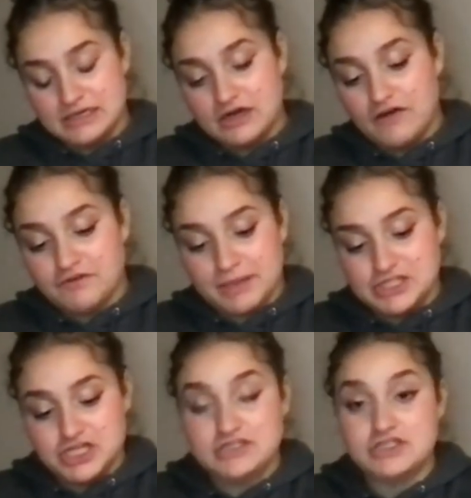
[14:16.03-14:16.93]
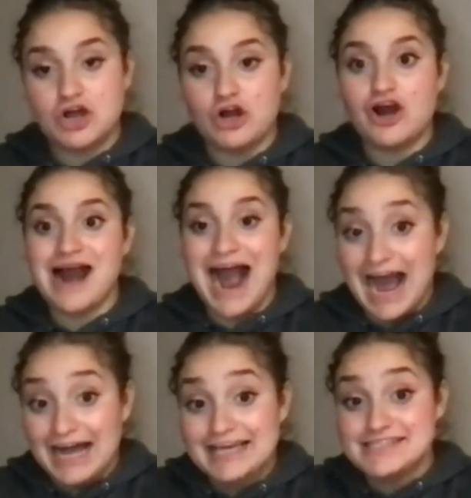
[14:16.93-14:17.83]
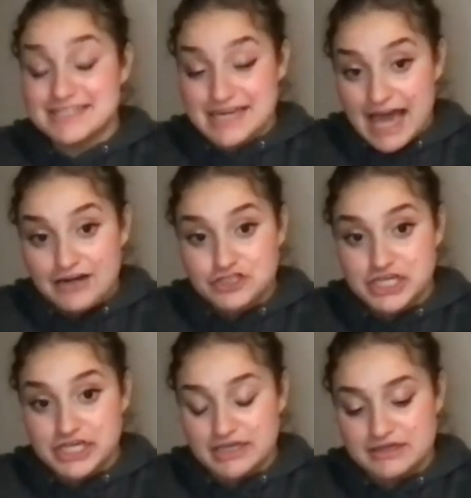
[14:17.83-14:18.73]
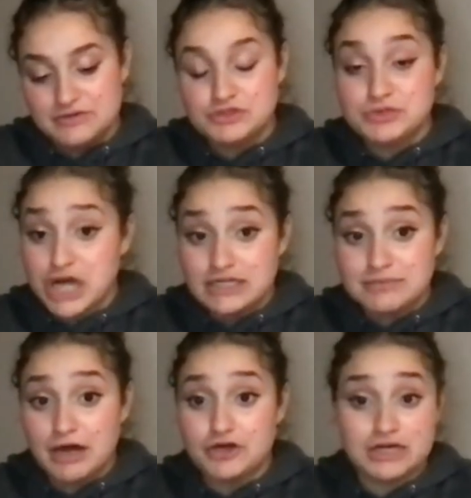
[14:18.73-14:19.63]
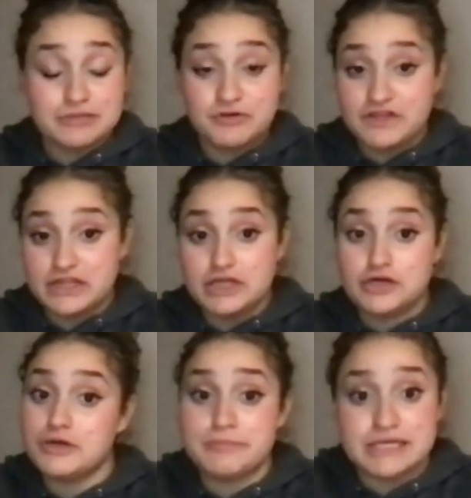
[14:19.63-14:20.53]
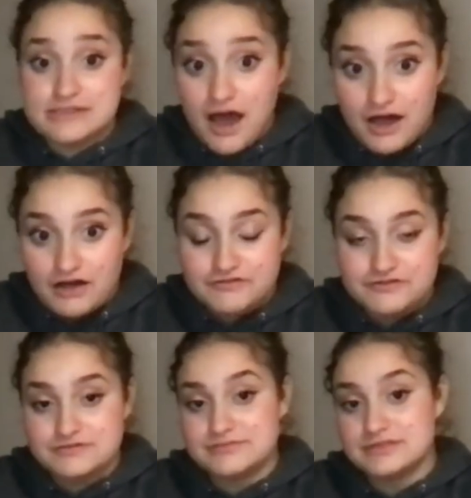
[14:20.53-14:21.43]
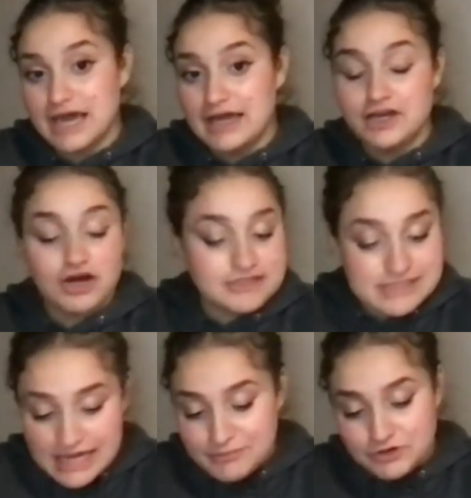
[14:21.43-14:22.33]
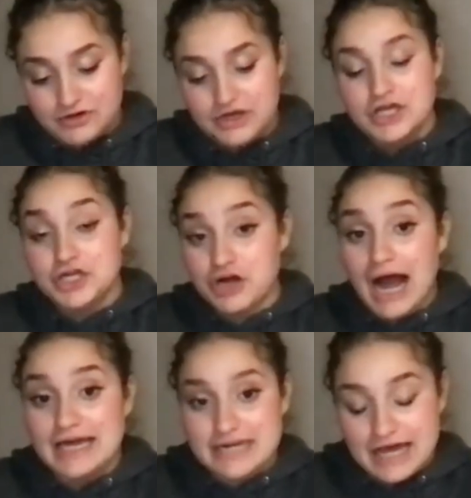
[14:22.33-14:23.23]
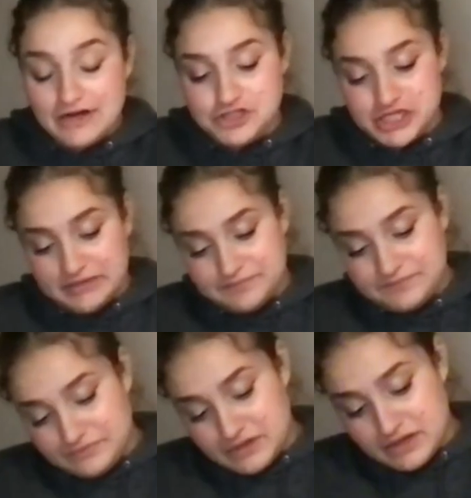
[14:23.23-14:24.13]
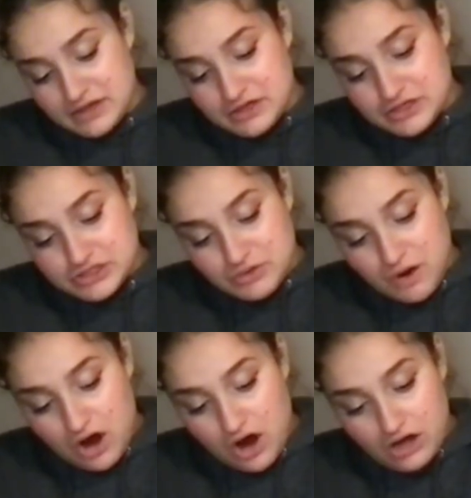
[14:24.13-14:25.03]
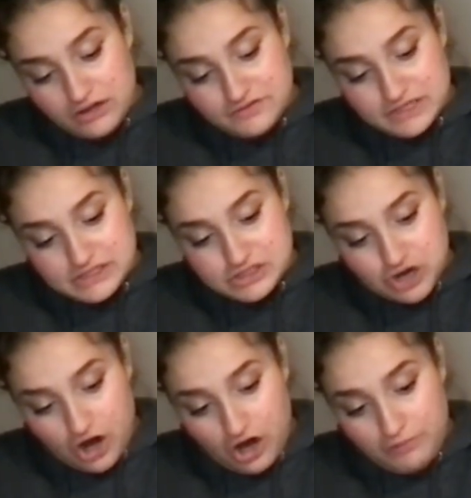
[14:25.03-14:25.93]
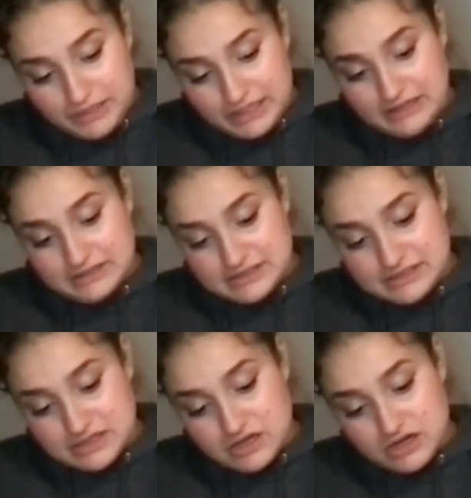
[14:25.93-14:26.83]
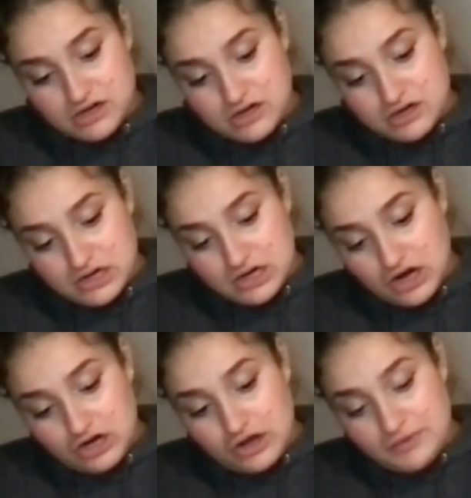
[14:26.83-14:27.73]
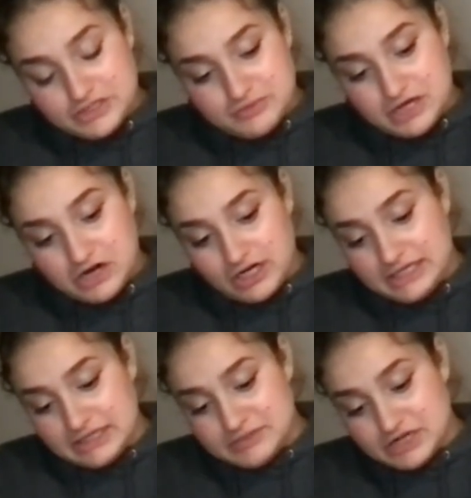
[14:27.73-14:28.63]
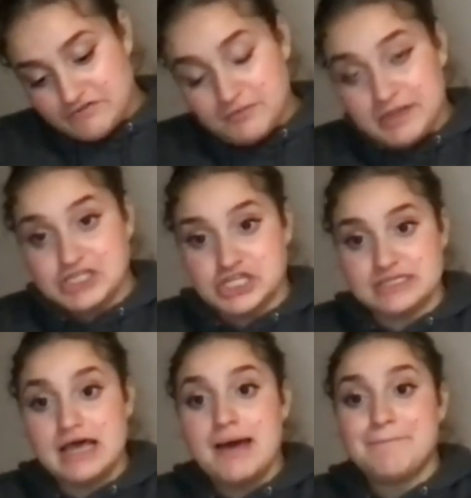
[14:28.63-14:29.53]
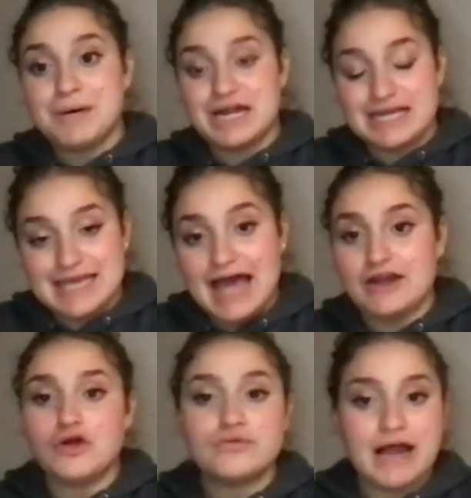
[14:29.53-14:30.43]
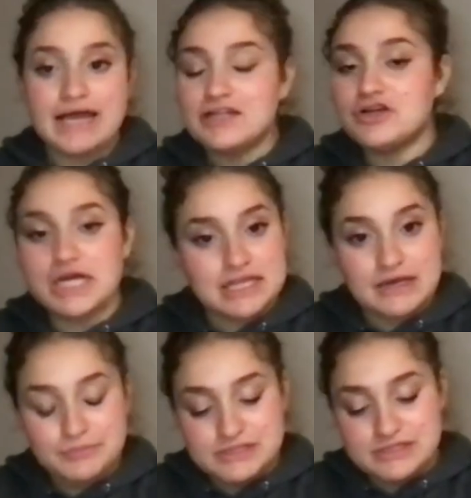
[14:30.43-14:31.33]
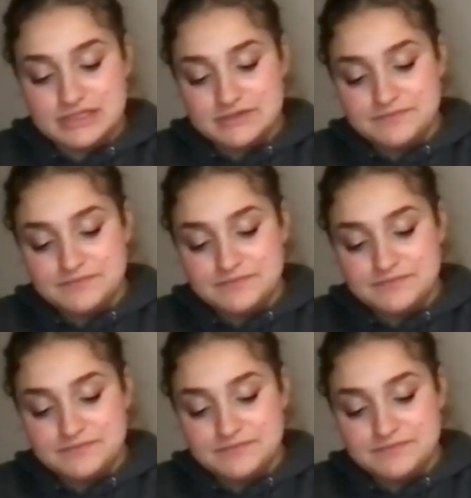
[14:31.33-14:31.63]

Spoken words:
conformations are our highest in energy, which we talked about. You're at the movie theater, you're pissed off, okay? You're unstable, you're high in energy. So all of these tall peaks are going to be our eclipsed conformations. But again, regular eclipsed,